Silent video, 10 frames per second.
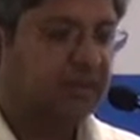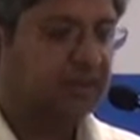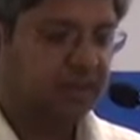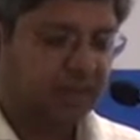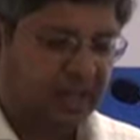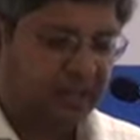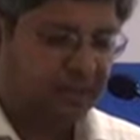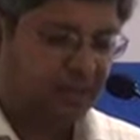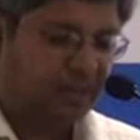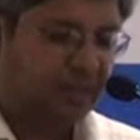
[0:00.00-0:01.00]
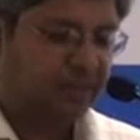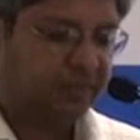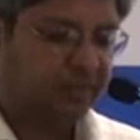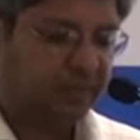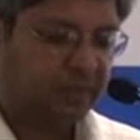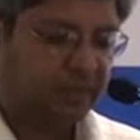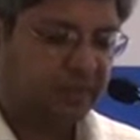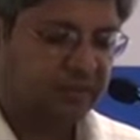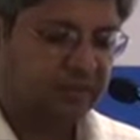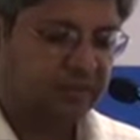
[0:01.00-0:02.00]
they helped me
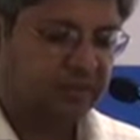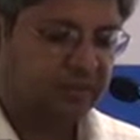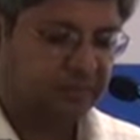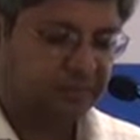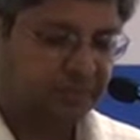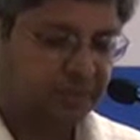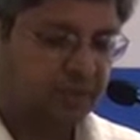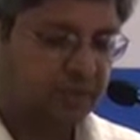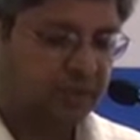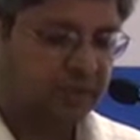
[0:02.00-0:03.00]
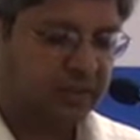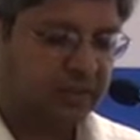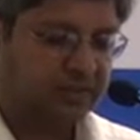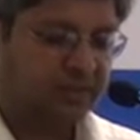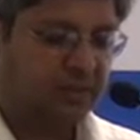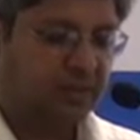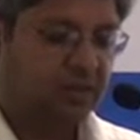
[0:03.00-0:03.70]
in this particular case,